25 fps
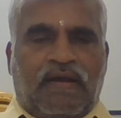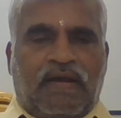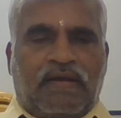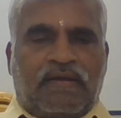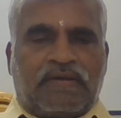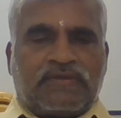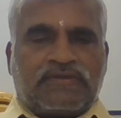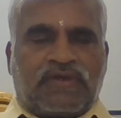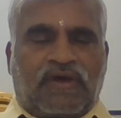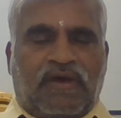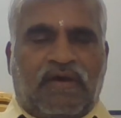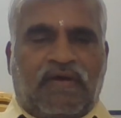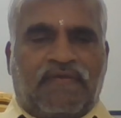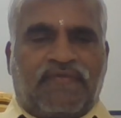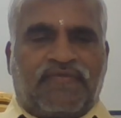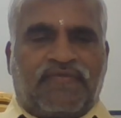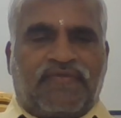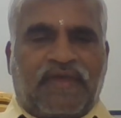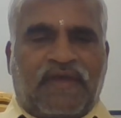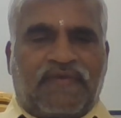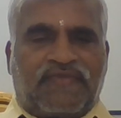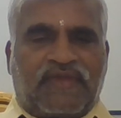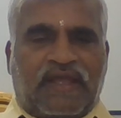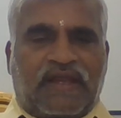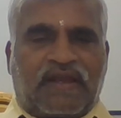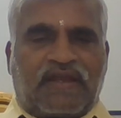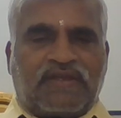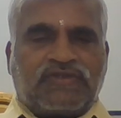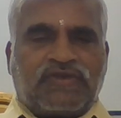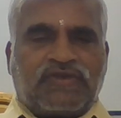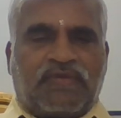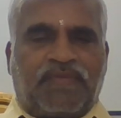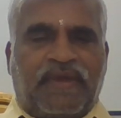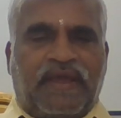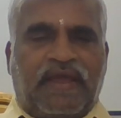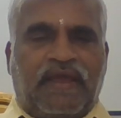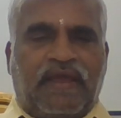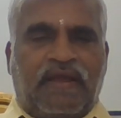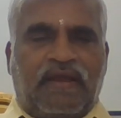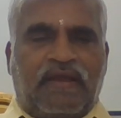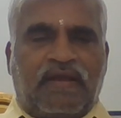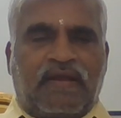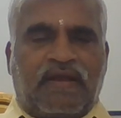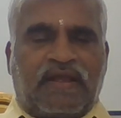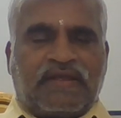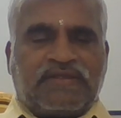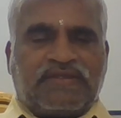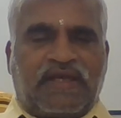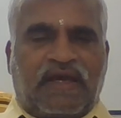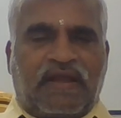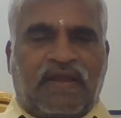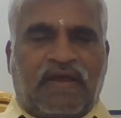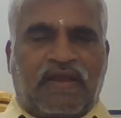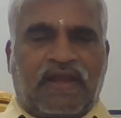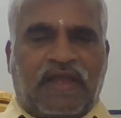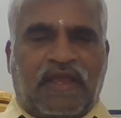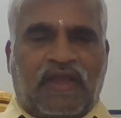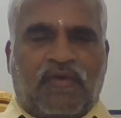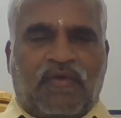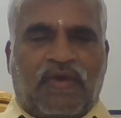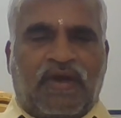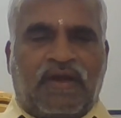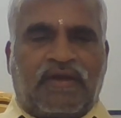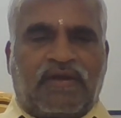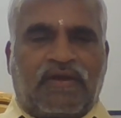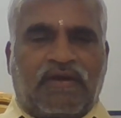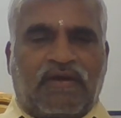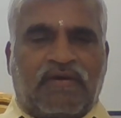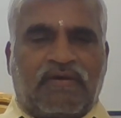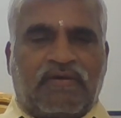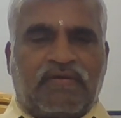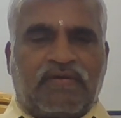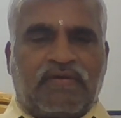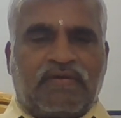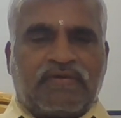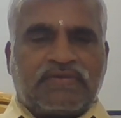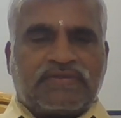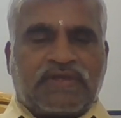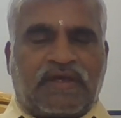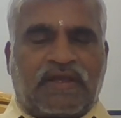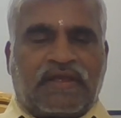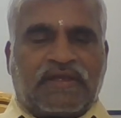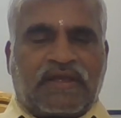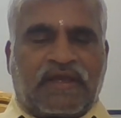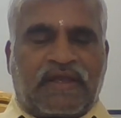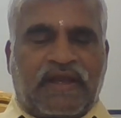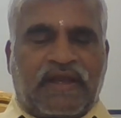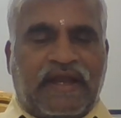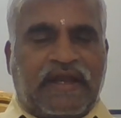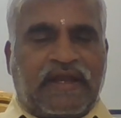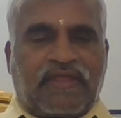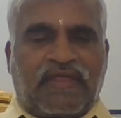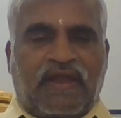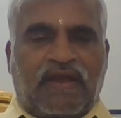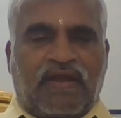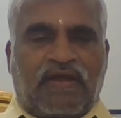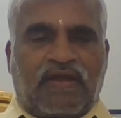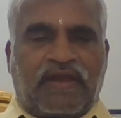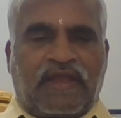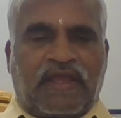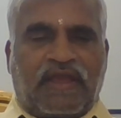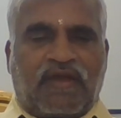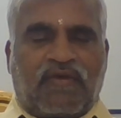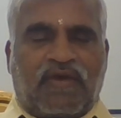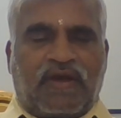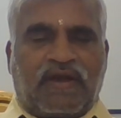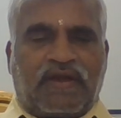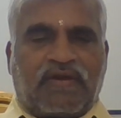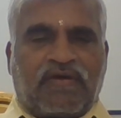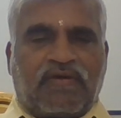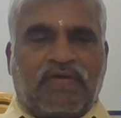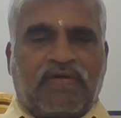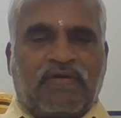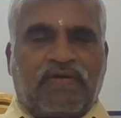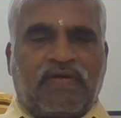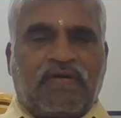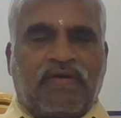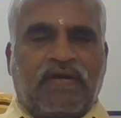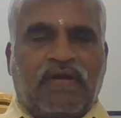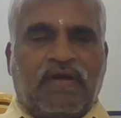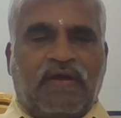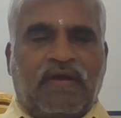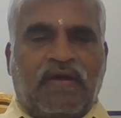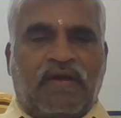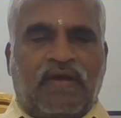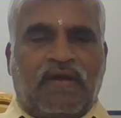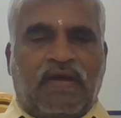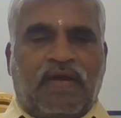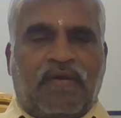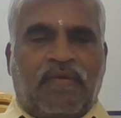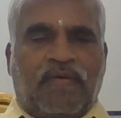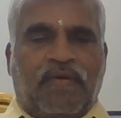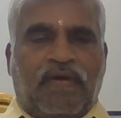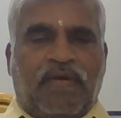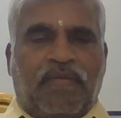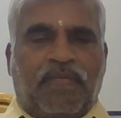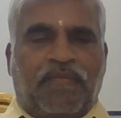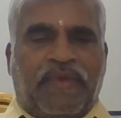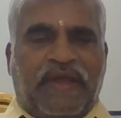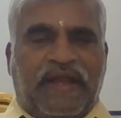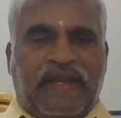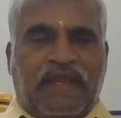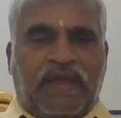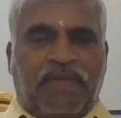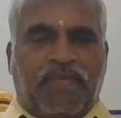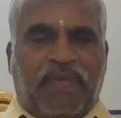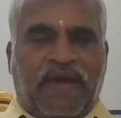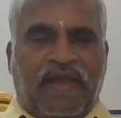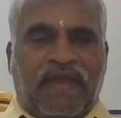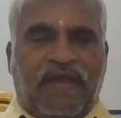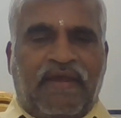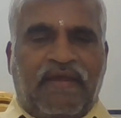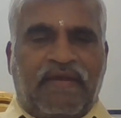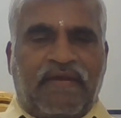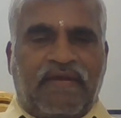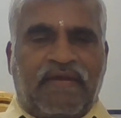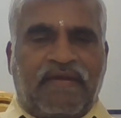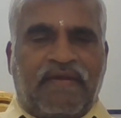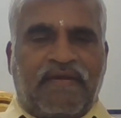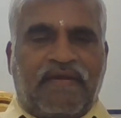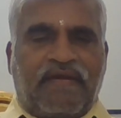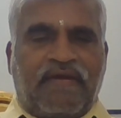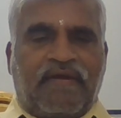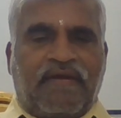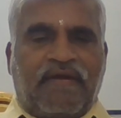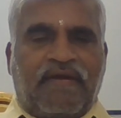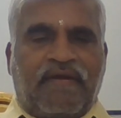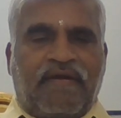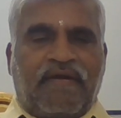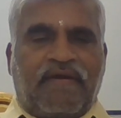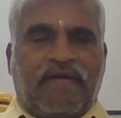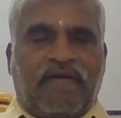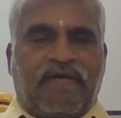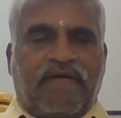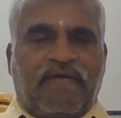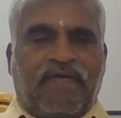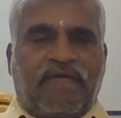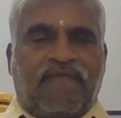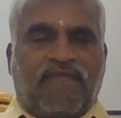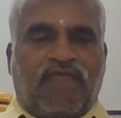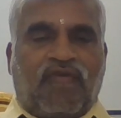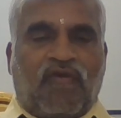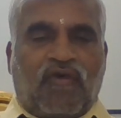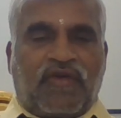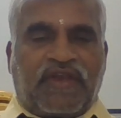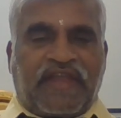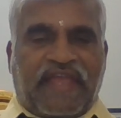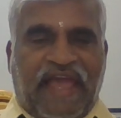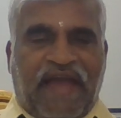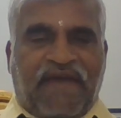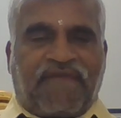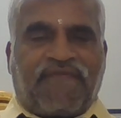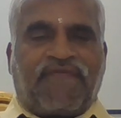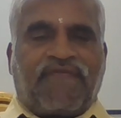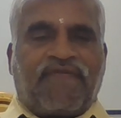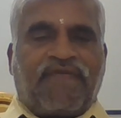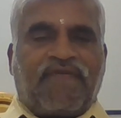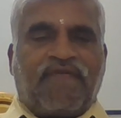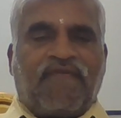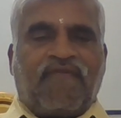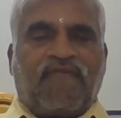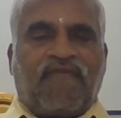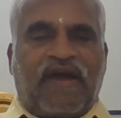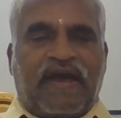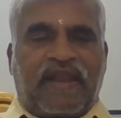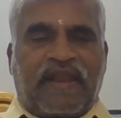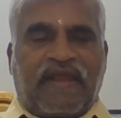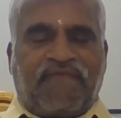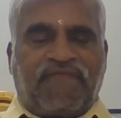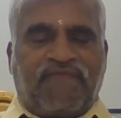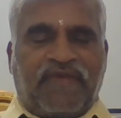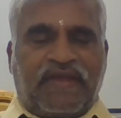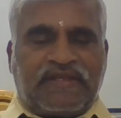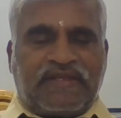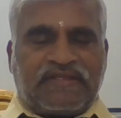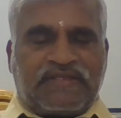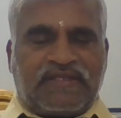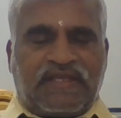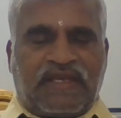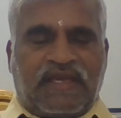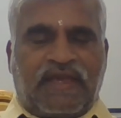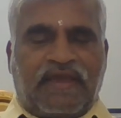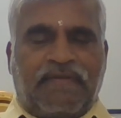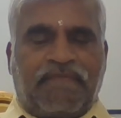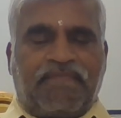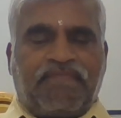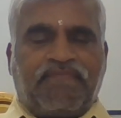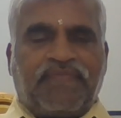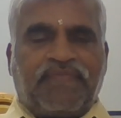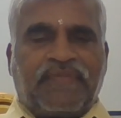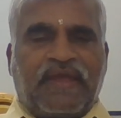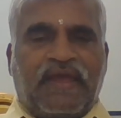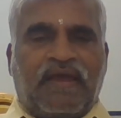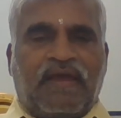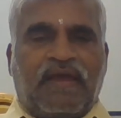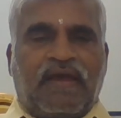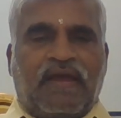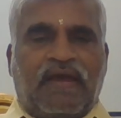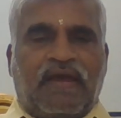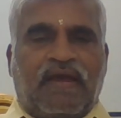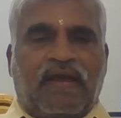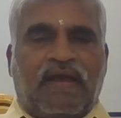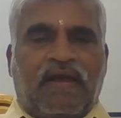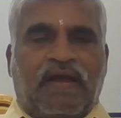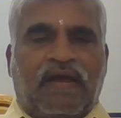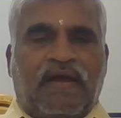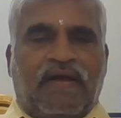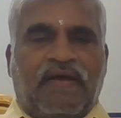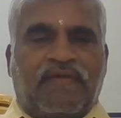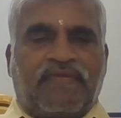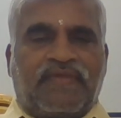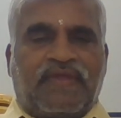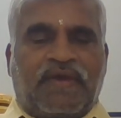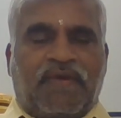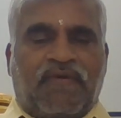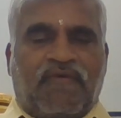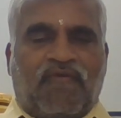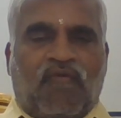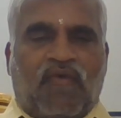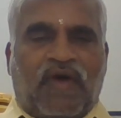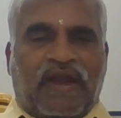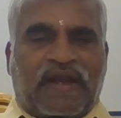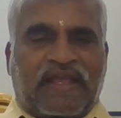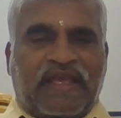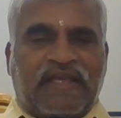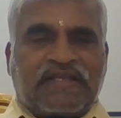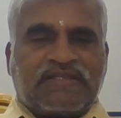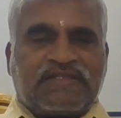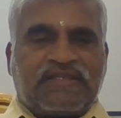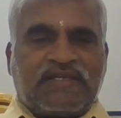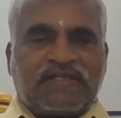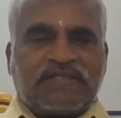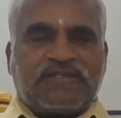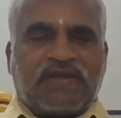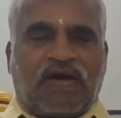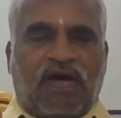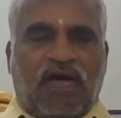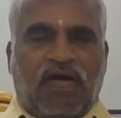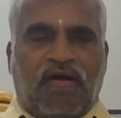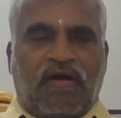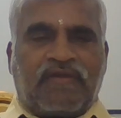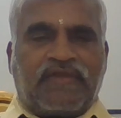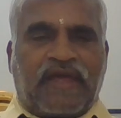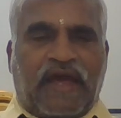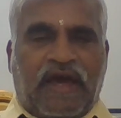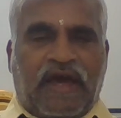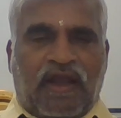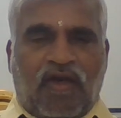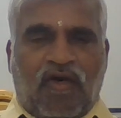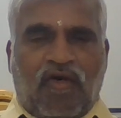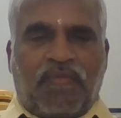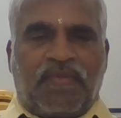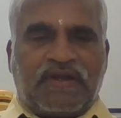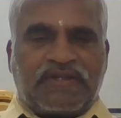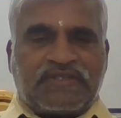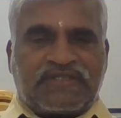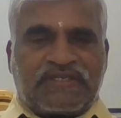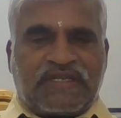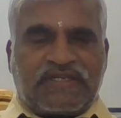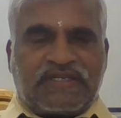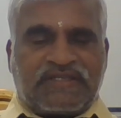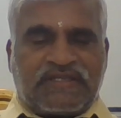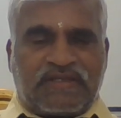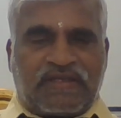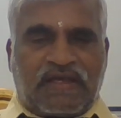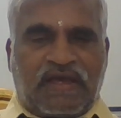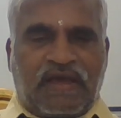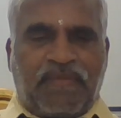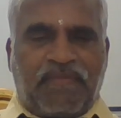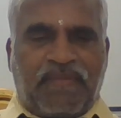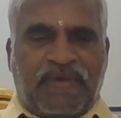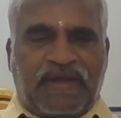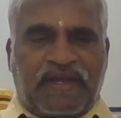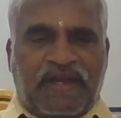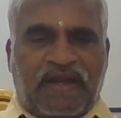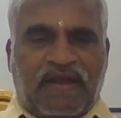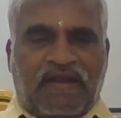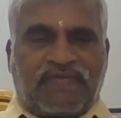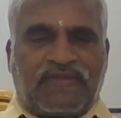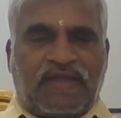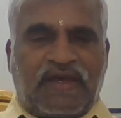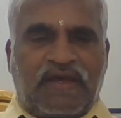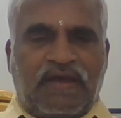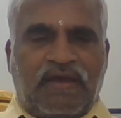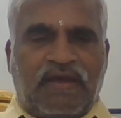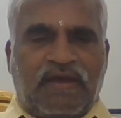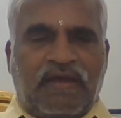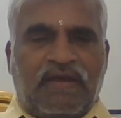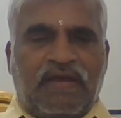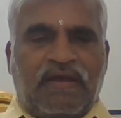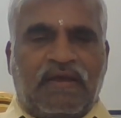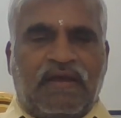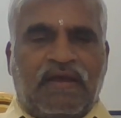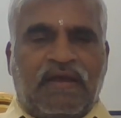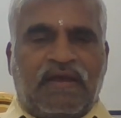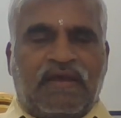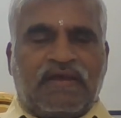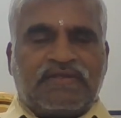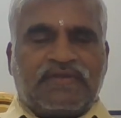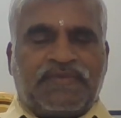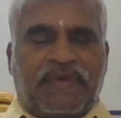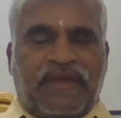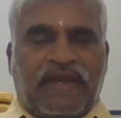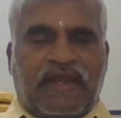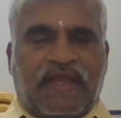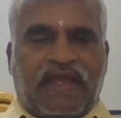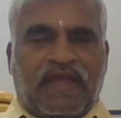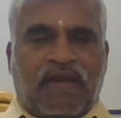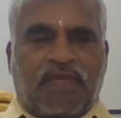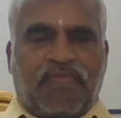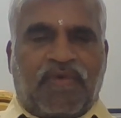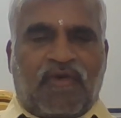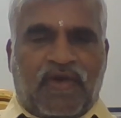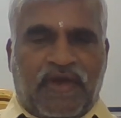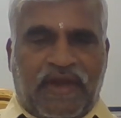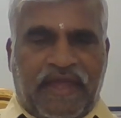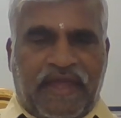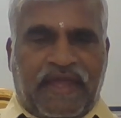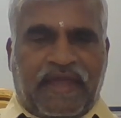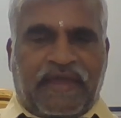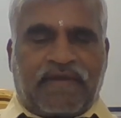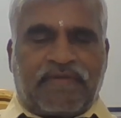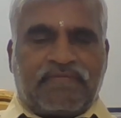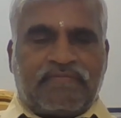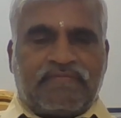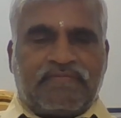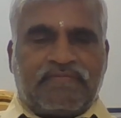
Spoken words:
So the thickness should be less than or equal to, greater than or equal to PD by 4F, where F is the working stress or the allowable stress in the material of the spherical body.